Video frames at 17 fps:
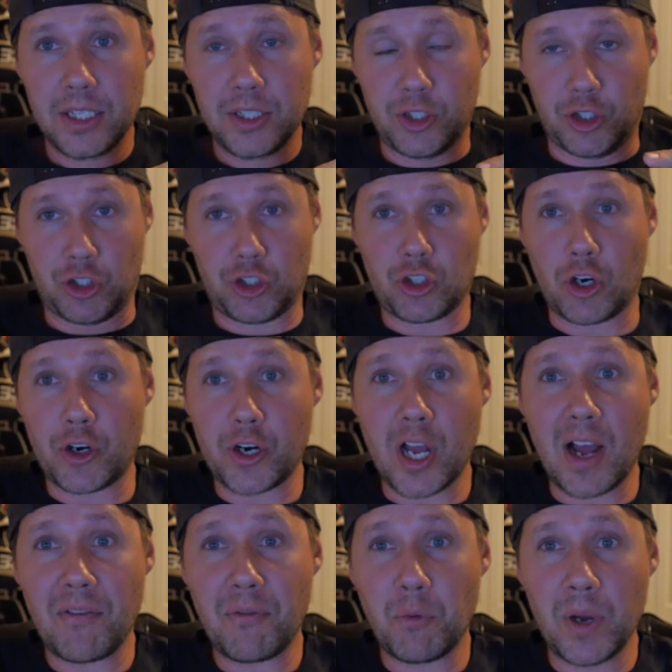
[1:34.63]
To start
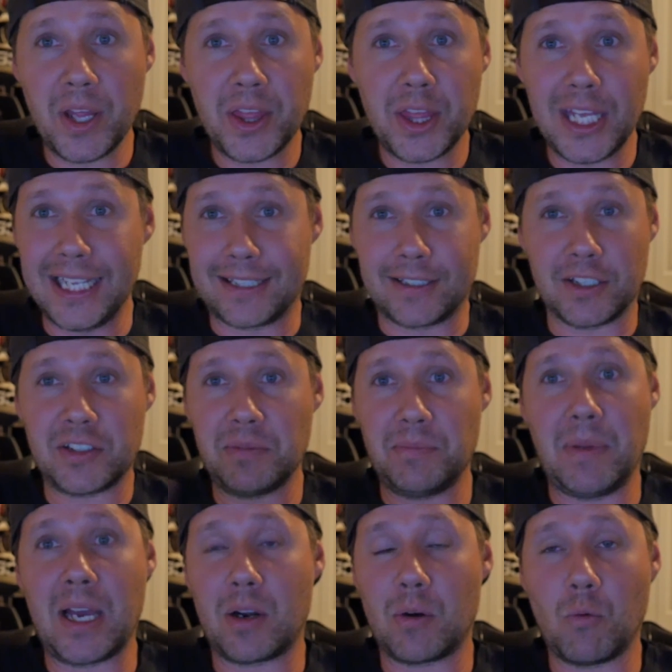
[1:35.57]
off with, it doesn't
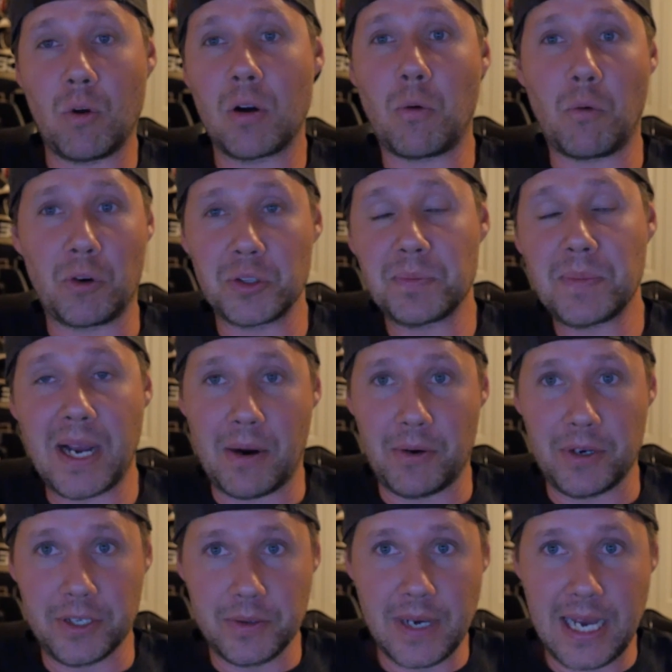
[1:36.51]
matter what
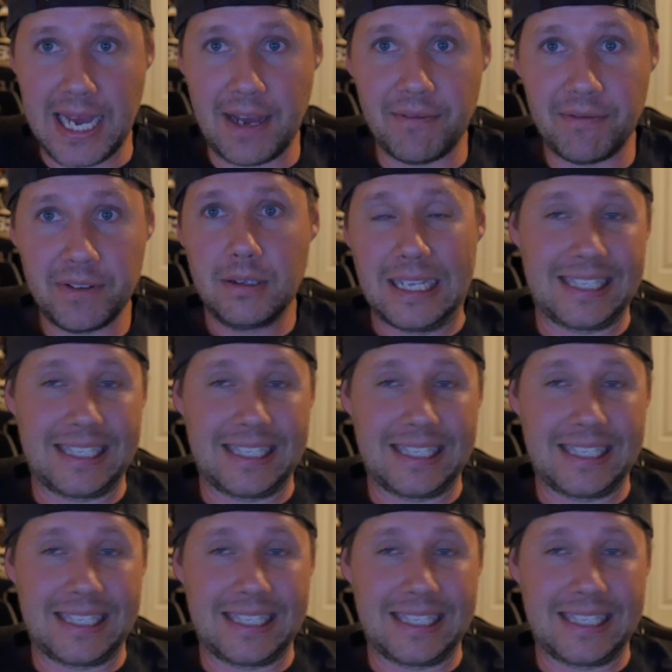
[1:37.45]
horsepower you have.